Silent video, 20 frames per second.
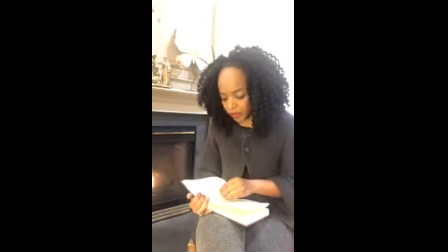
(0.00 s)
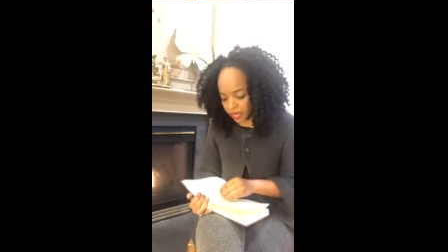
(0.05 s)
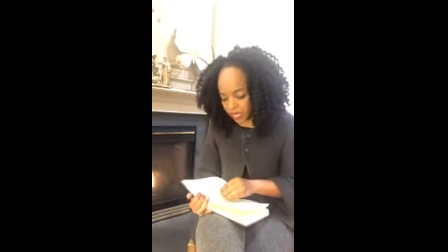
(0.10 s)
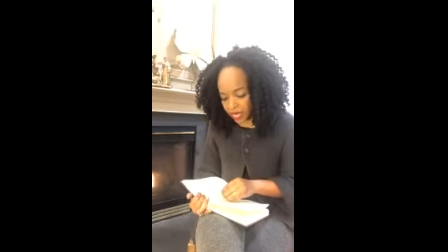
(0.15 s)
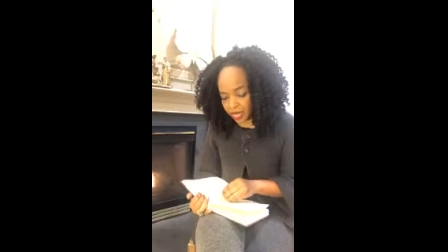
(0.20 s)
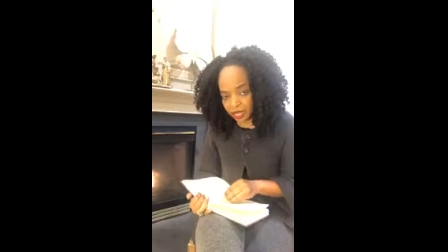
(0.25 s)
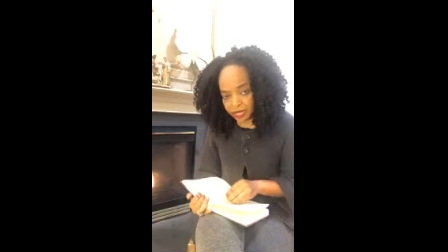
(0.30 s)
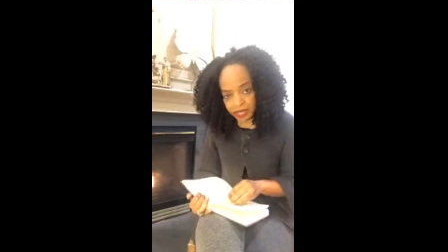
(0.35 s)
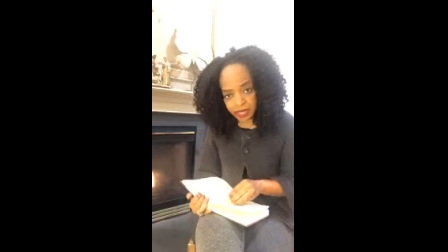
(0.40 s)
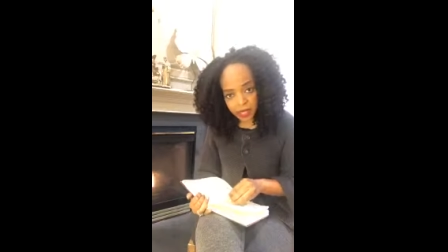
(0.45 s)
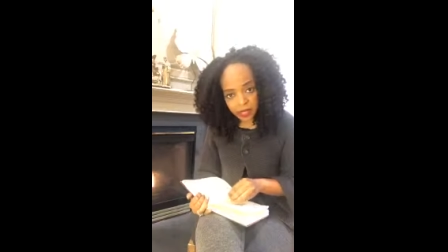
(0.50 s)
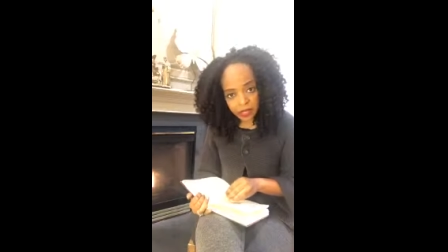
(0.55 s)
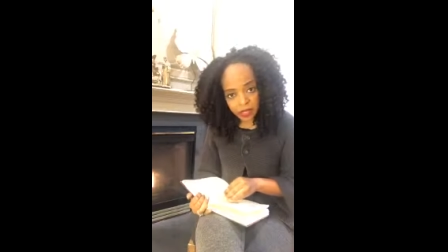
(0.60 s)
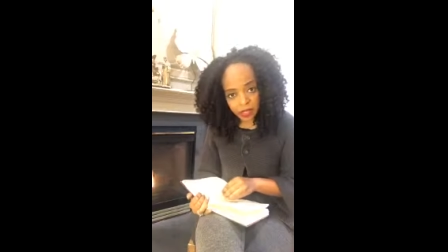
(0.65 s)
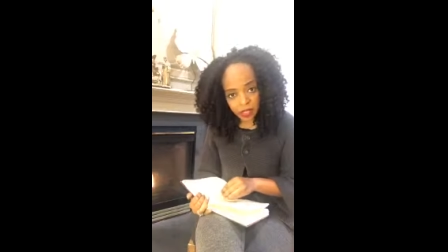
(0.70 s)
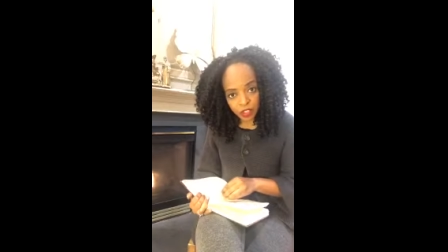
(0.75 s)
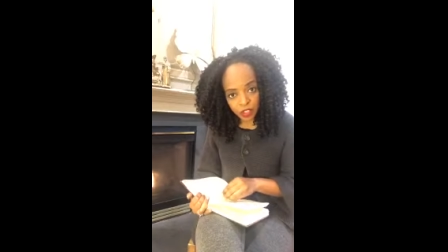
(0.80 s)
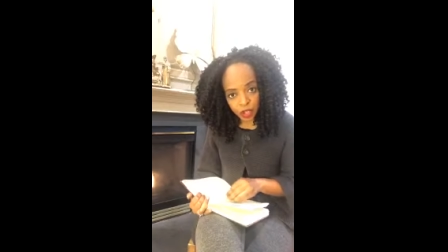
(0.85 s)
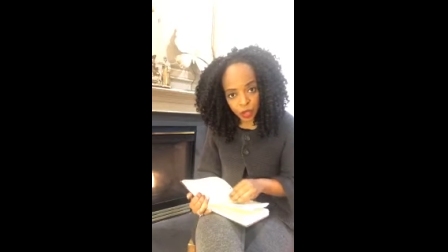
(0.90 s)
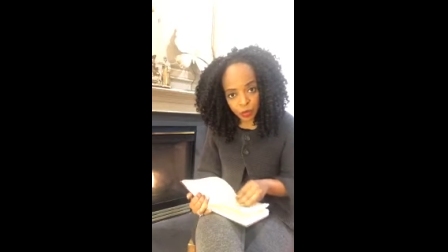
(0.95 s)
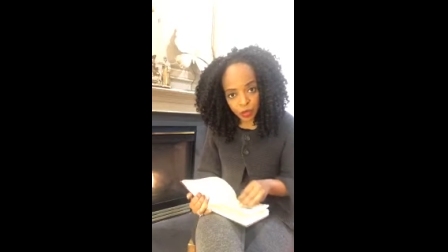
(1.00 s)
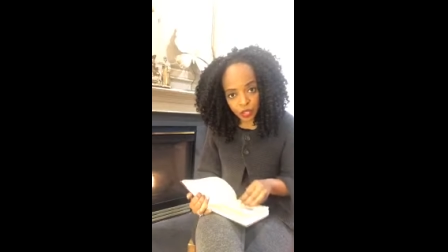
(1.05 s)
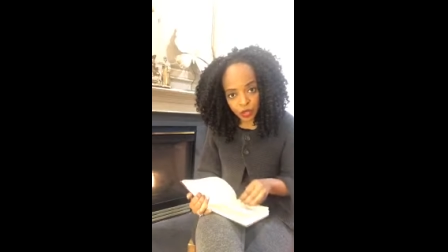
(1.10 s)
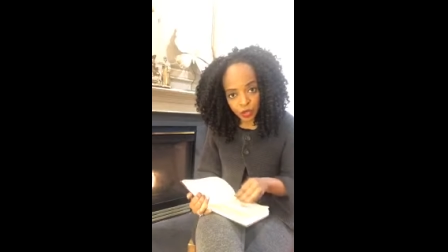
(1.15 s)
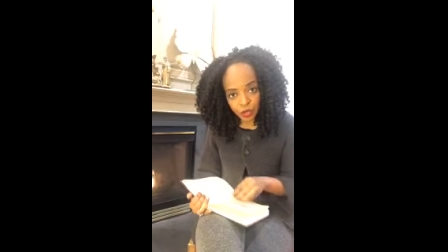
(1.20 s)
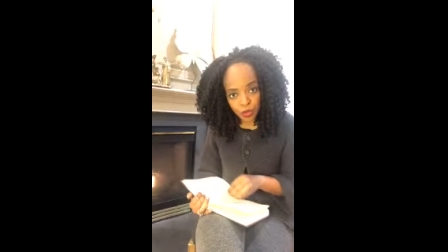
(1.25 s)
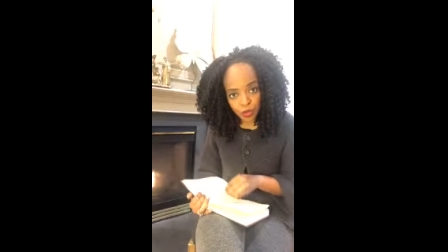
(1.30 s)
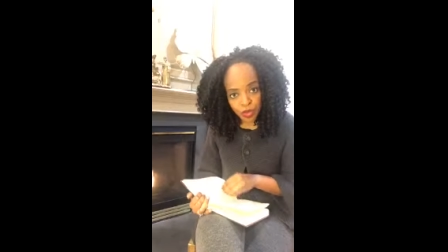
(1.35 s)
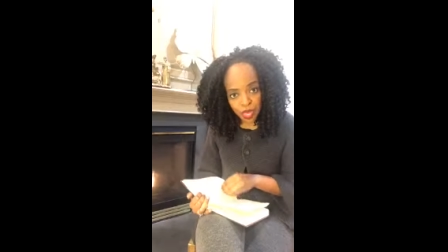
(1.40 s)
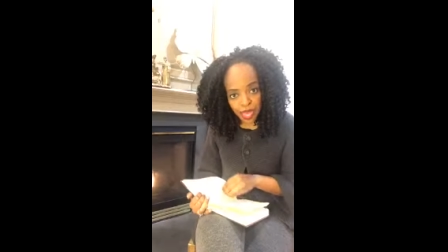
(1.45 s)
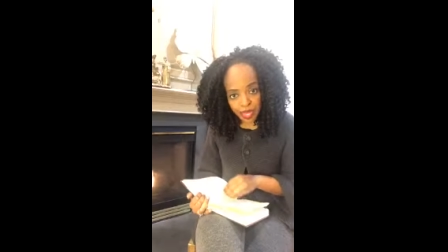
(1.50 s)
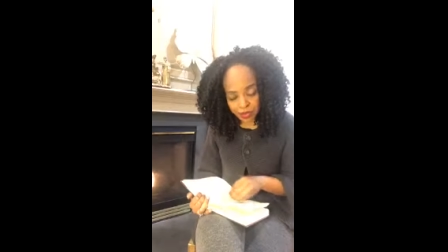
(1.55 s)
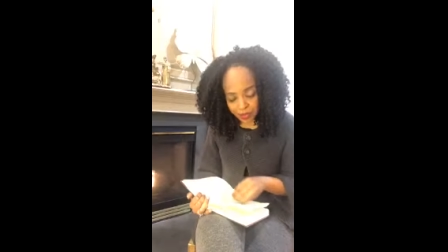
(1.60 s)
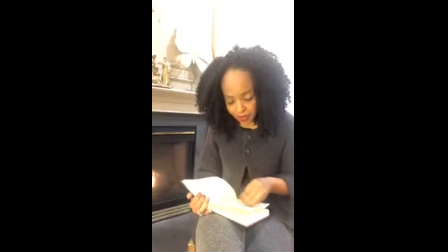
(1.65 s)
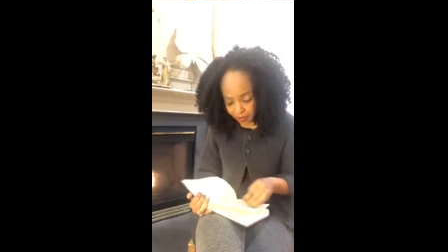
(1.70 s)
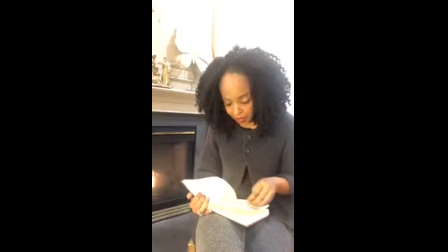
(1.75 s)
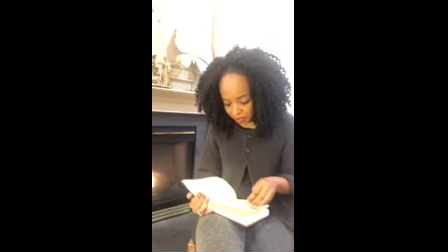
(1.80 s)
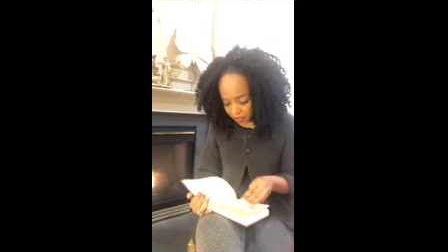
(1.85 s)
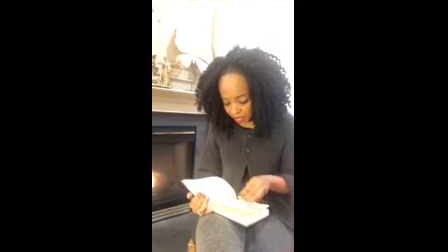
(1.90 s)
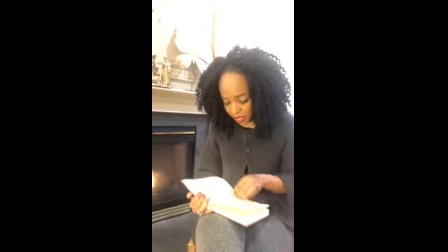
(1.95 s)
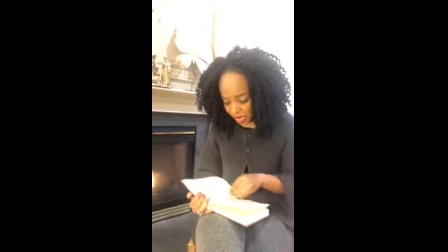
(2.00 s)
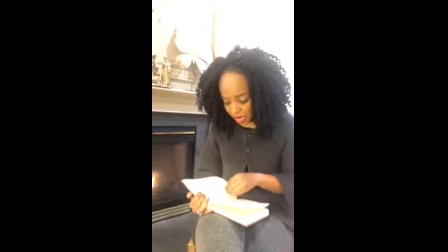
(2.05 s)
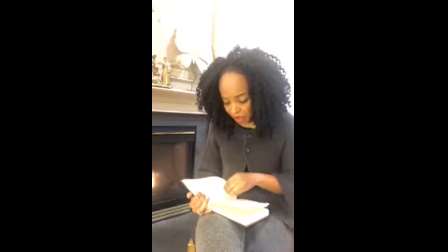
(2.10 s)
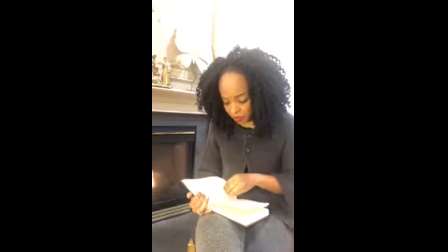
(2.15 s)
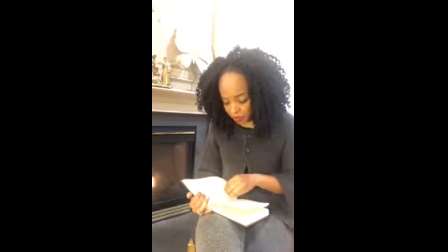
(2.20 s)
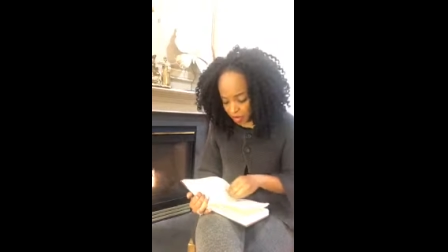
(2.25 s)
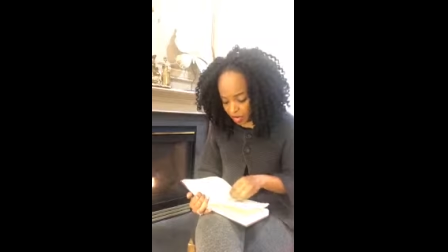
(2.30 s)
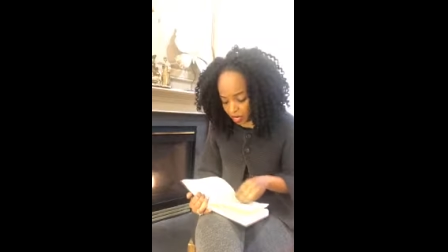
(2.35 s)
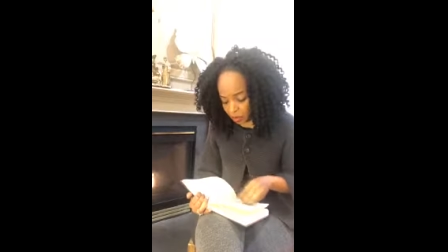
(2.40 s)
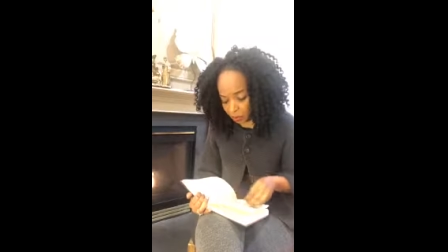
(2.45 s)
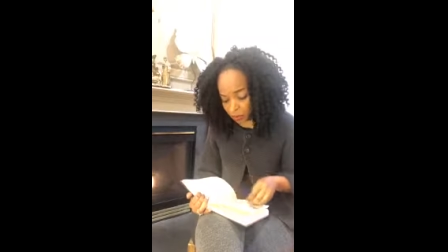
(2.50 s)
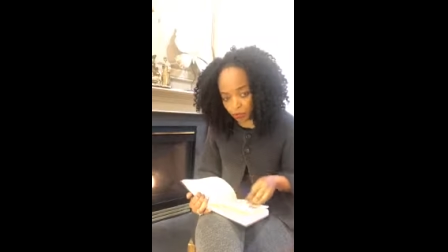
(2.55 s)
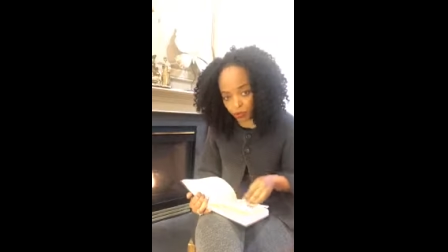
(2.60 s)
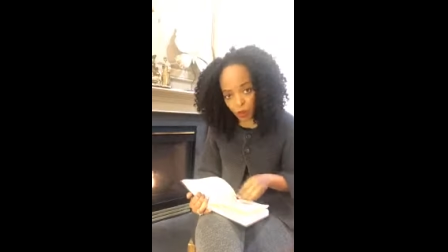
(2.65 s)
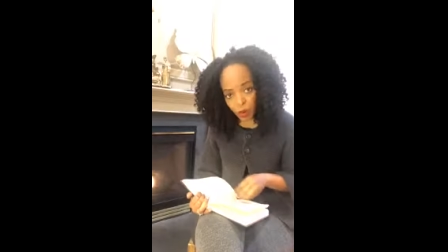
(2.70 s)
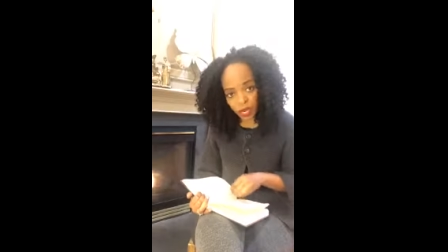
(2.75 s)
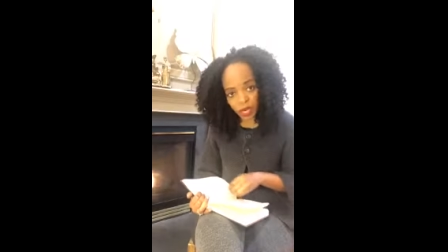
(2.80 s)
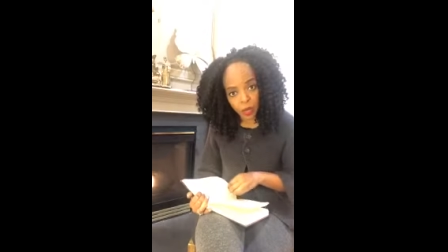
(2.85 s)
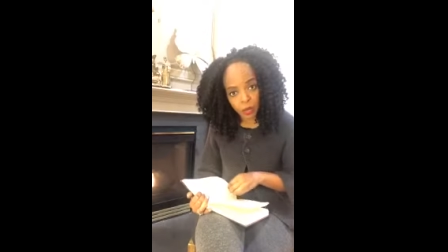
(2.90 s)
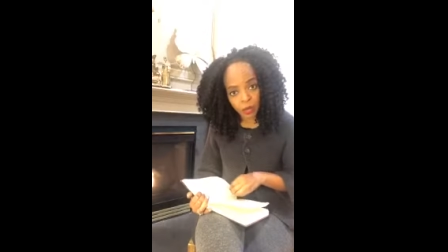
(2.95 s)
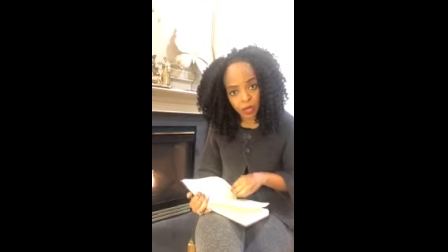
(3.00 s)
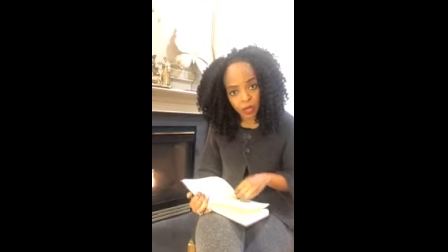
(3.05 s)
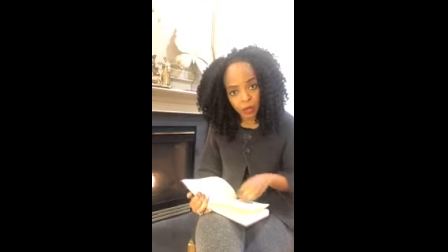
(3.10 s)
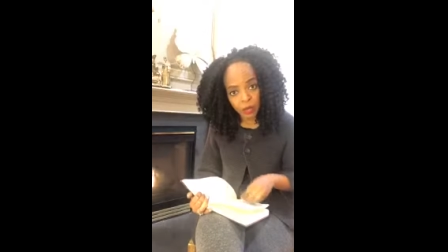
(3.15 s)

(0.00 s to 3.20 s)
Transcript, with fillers: yes, I see the job description ask this and I have done it before and I will